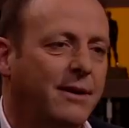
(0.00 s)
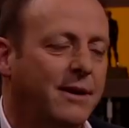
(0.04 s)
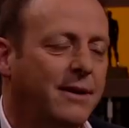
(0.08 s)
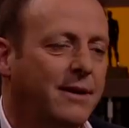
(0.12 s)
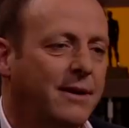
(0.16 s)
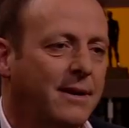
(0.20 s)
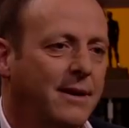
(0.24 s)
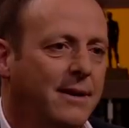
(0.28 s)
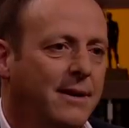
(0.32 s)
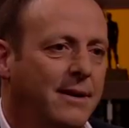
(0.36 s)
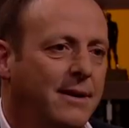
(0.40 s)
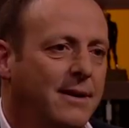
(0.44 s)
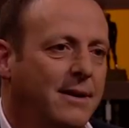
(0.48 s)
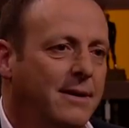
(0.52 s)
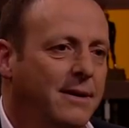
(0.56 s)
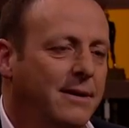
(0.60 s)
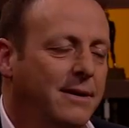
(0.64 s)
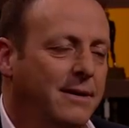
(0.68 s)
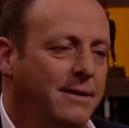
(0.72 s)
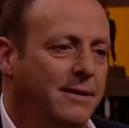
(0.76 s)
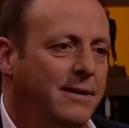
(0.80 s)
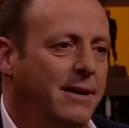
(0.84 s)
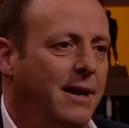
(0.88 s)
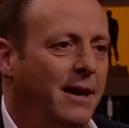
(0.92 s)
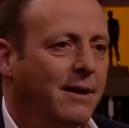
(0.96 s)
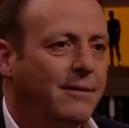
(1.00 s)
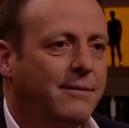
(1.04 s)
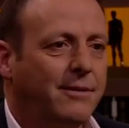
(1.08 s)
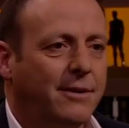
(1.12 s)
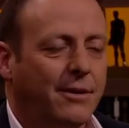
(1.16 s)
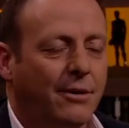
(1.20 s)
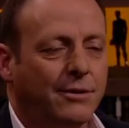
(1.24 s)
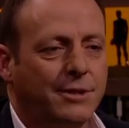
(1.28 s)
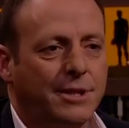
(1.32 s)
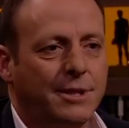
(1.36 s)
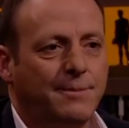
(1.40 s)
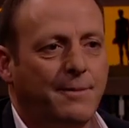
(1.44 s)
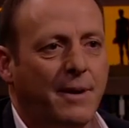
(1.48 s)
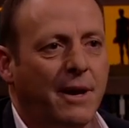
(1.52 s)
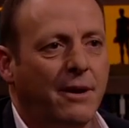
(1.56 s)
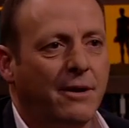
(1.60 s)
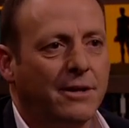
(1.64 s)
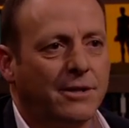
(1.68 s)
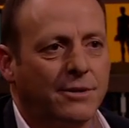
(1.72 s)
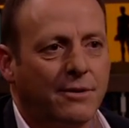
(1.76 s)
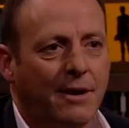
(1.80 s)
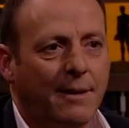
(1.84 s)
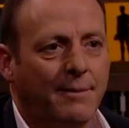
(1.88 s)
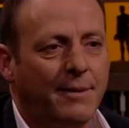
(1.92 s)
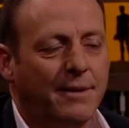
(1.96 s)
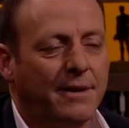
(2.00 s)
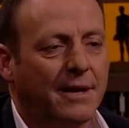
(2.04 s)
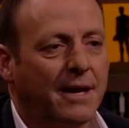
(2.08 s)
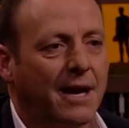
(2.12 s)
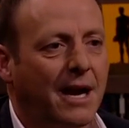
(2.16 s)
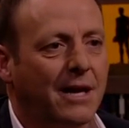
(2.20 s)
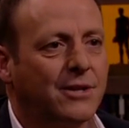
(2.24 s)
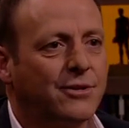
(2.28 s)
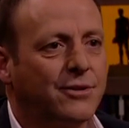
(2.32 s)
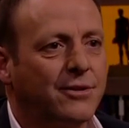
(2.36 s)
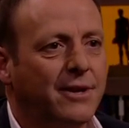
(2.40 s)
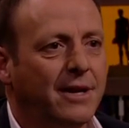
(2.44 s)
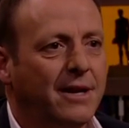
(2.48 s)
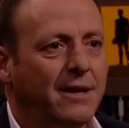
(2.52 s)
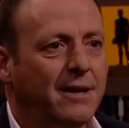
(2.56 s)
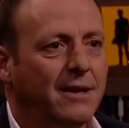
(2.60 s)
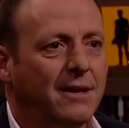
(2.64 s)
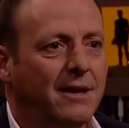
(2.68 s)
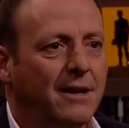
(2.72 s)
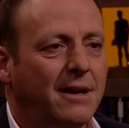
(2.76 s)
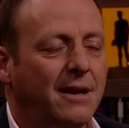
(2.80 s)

got. Cossy's parents are up in the country